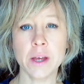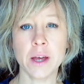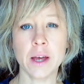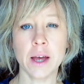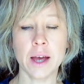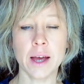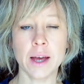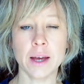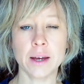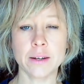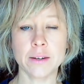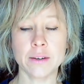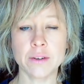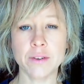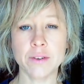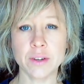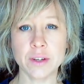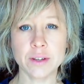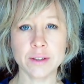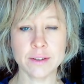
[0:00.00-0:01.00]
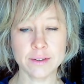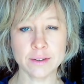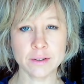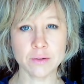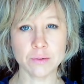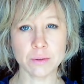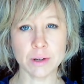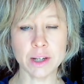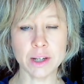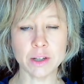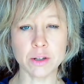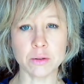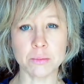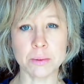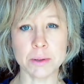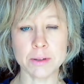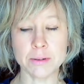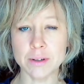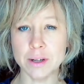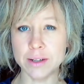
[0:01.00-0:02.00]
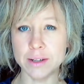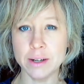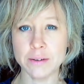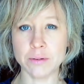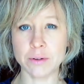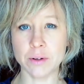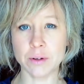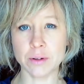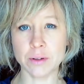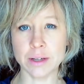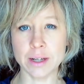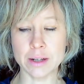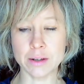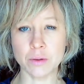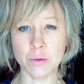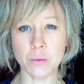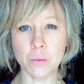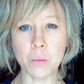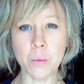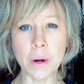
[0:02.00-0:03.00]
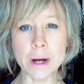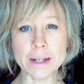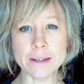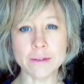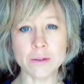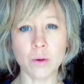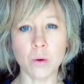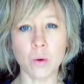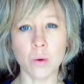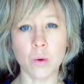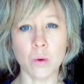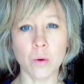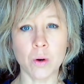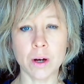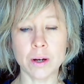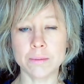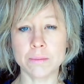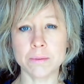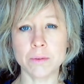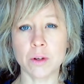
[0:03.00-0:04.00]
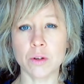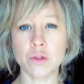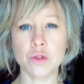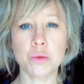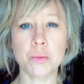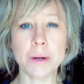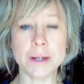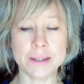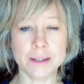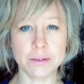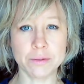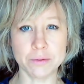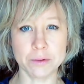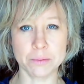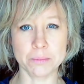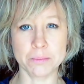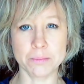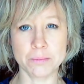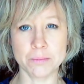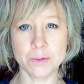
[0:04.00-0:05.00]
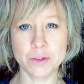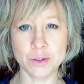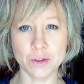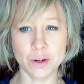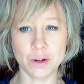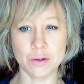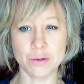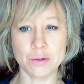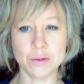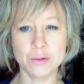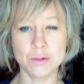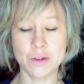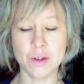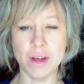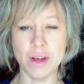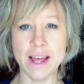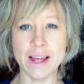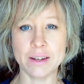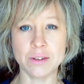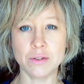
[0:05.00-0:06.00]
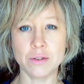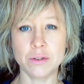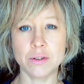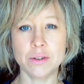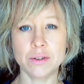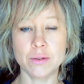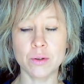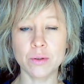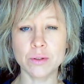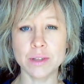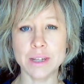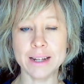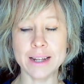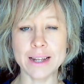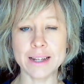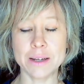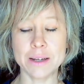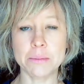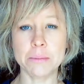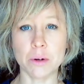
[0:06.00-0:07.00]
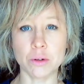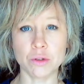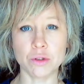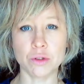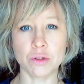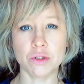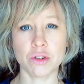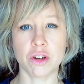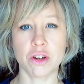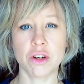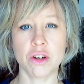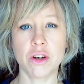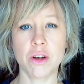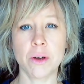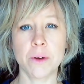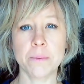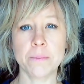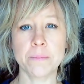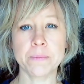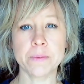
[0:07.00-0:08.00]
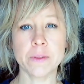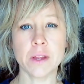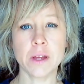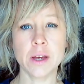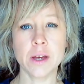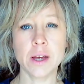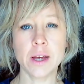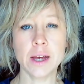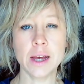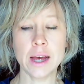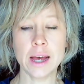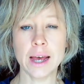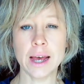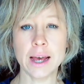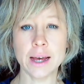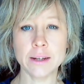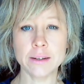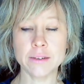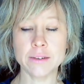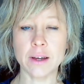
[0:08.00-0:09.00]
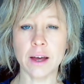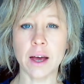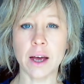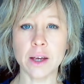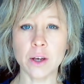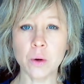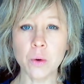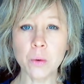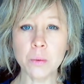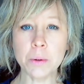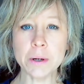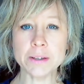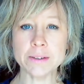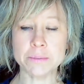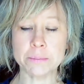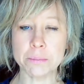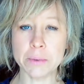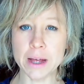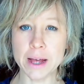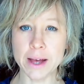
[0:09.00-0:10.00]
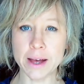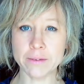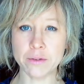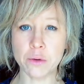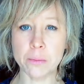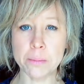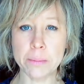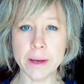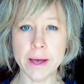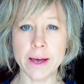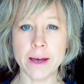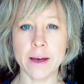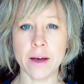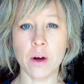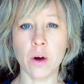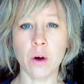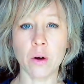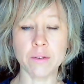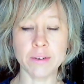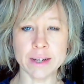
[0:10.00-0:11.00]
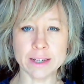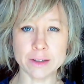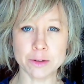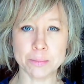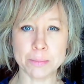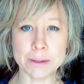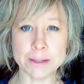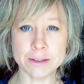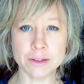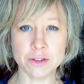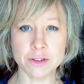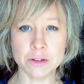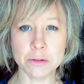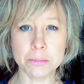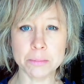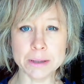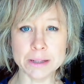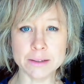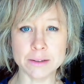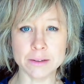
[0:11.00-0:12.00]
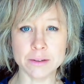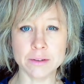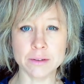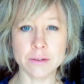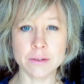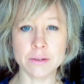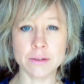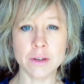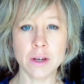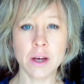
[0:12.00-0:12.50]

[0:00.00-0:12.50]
And I think this is really good because I never get wet or I'm not sweating from, you know, the hand. You don't get any moisture. And I always have a pair of expedition mittens